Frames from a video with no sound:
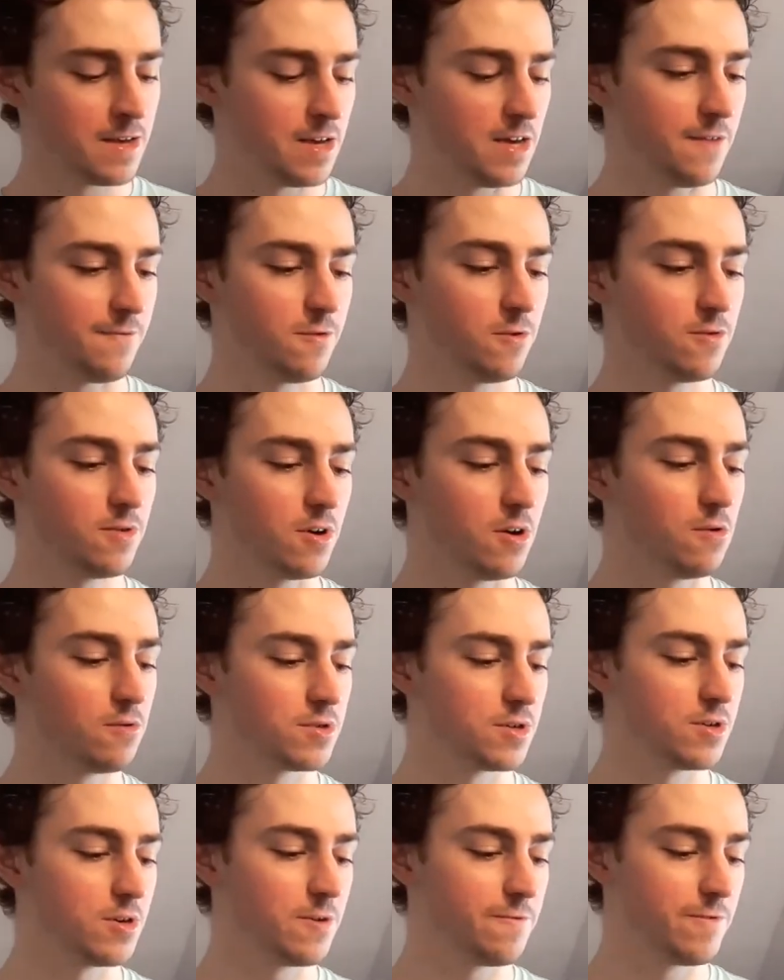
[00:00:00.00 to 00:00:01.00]
If you're an older
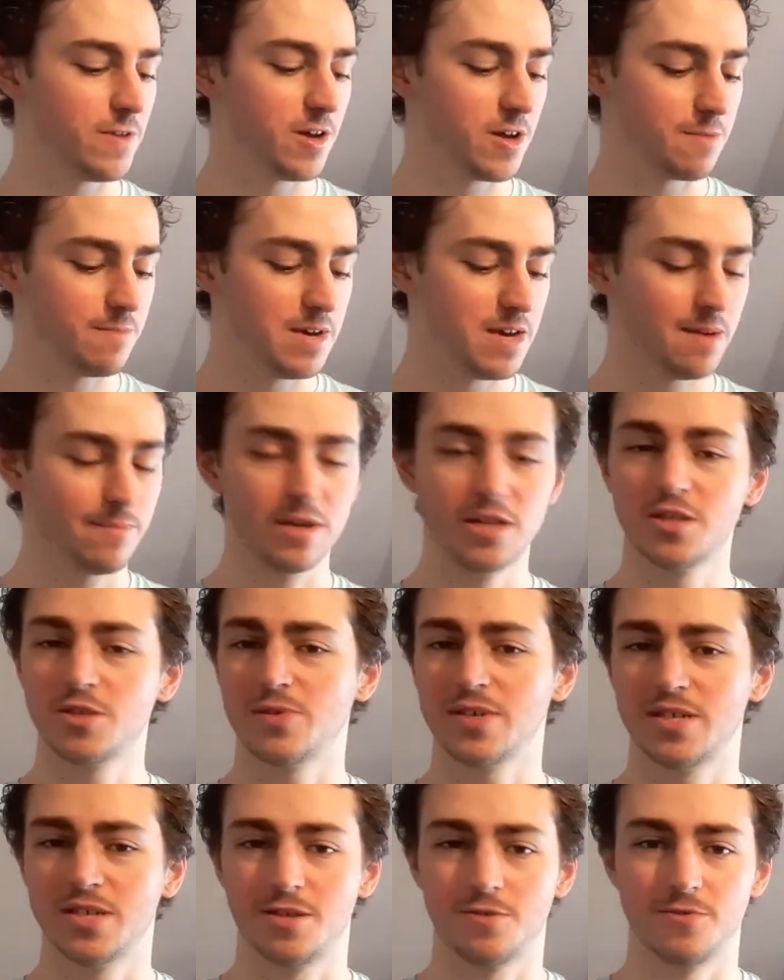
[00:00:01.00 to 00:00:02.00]
Nerfer like me, I'm only
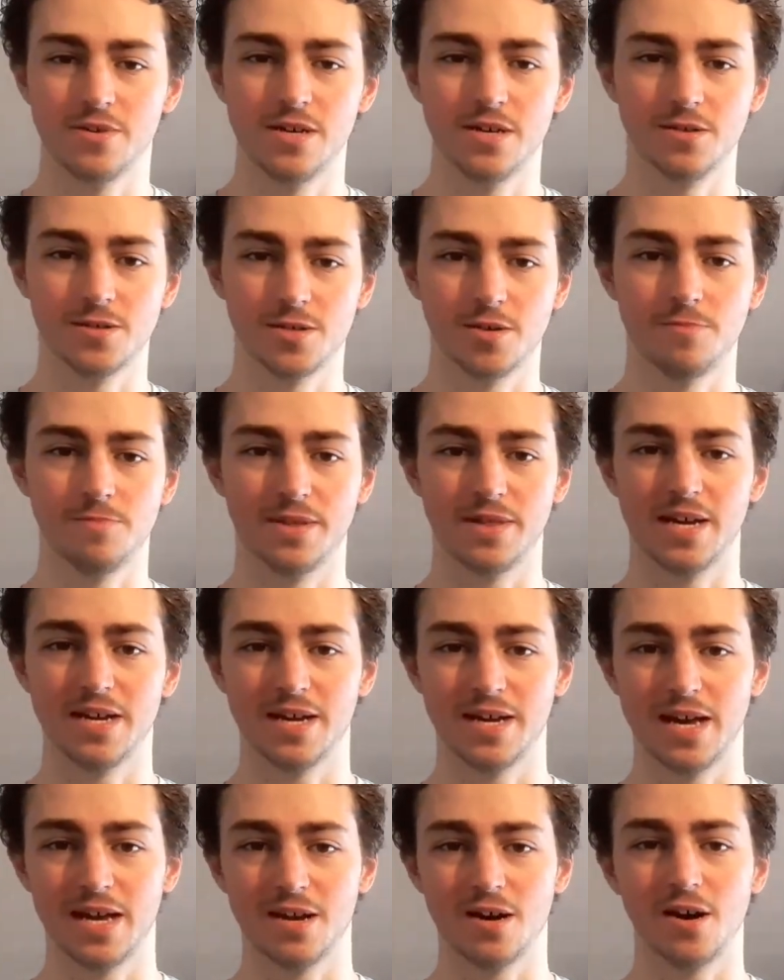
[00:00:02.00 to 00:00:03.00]
23 years old, but then
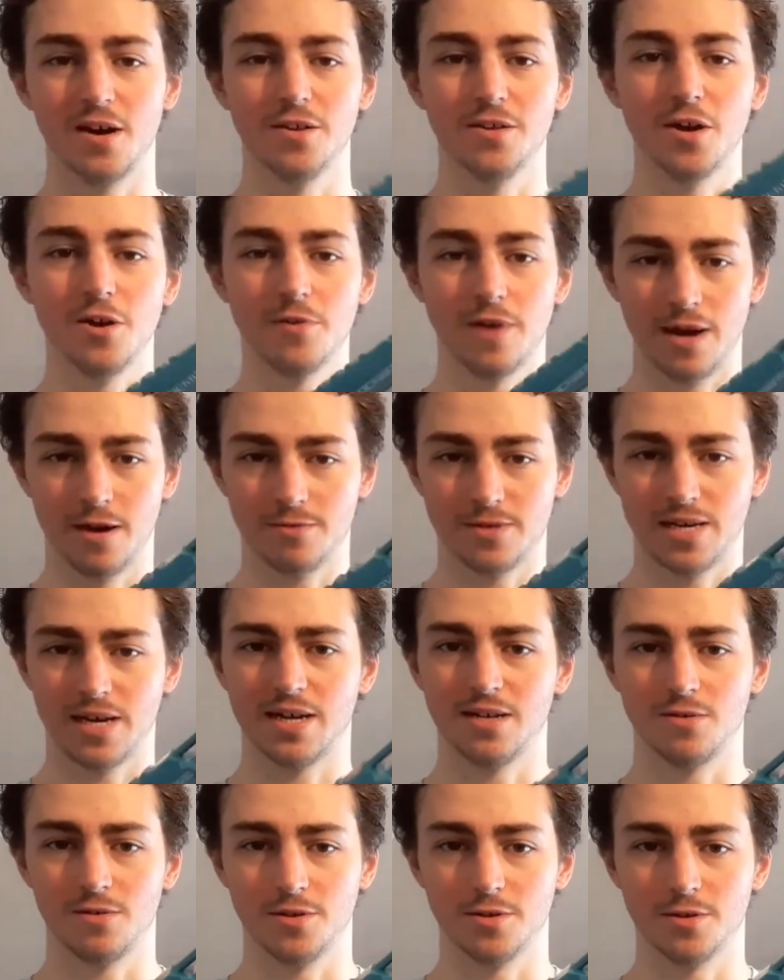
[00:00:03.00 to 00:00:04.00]
again, I know how to
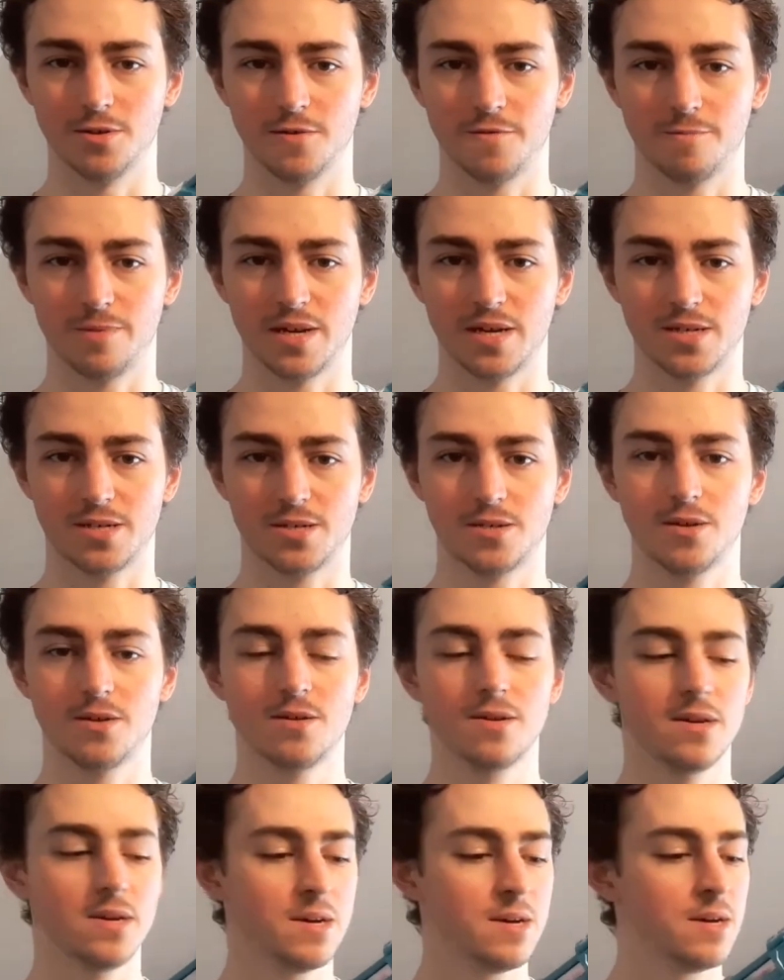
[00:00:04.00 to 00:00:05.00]
handle a Nerf blaster.
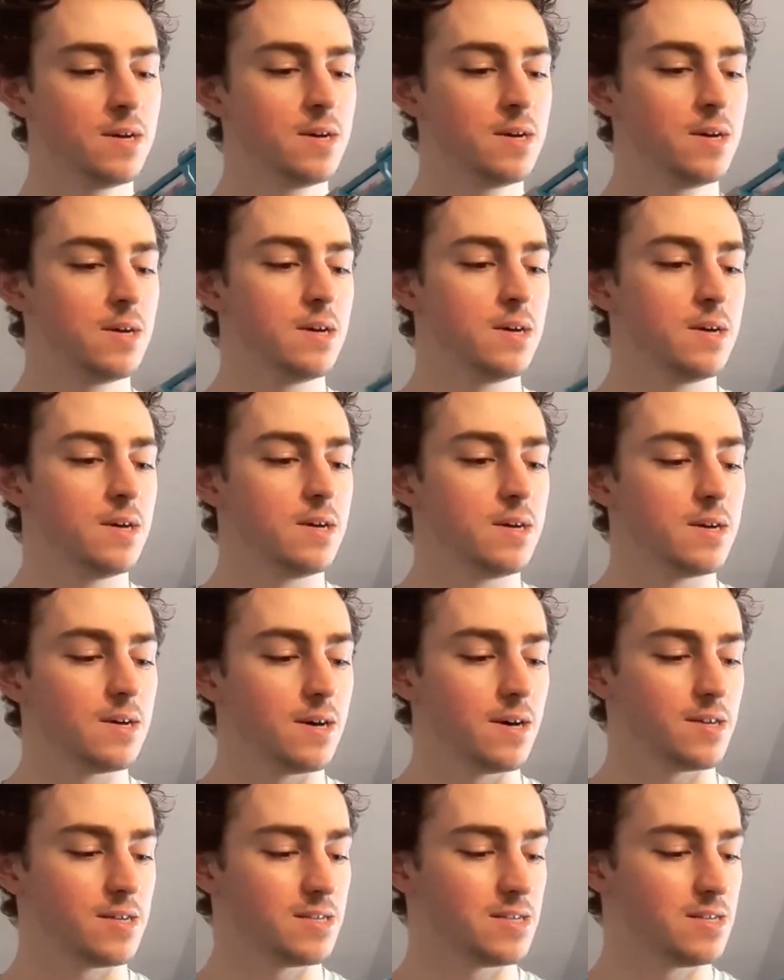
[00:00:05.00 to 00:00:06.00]

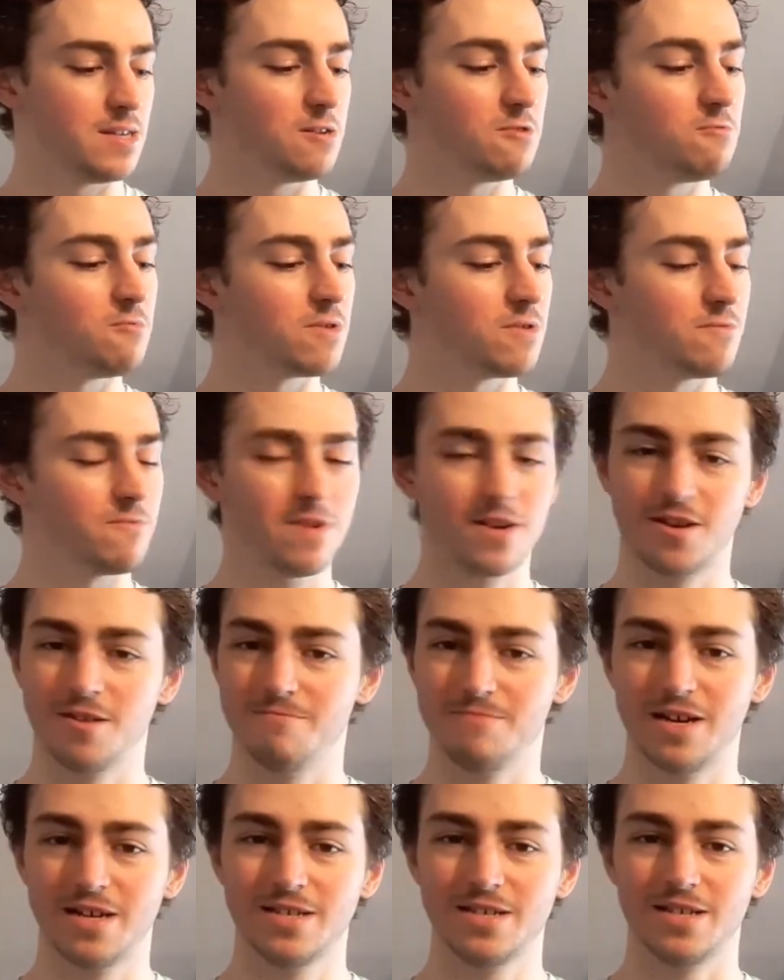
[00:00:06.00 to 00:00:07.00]
I still wouldn't
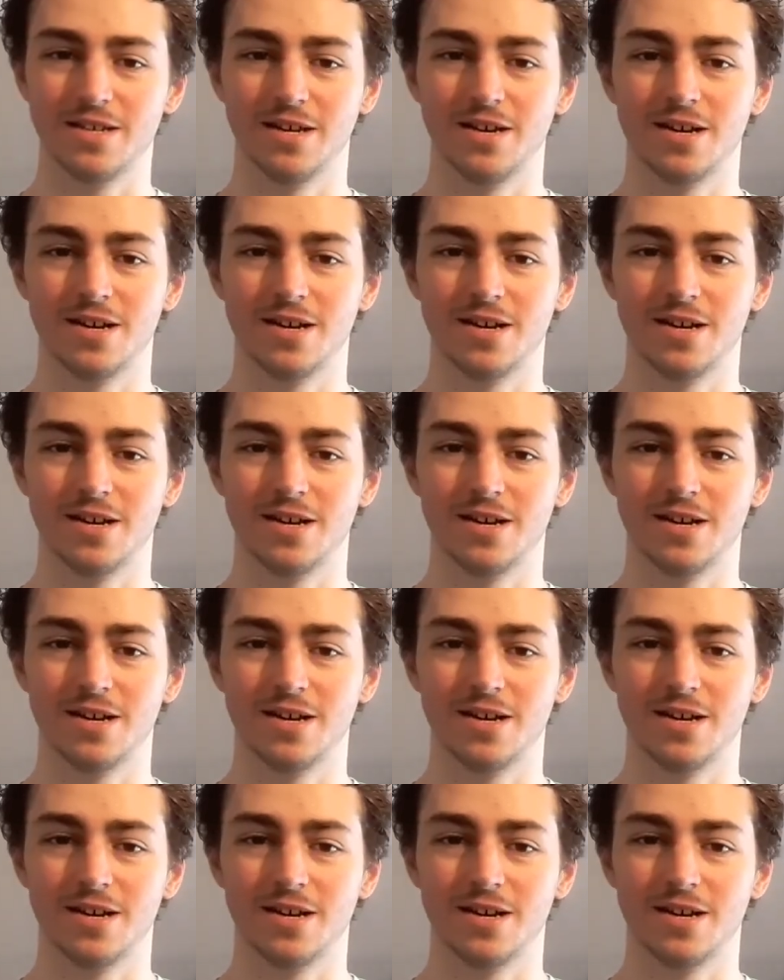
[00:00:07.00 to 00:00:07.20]
recommend it.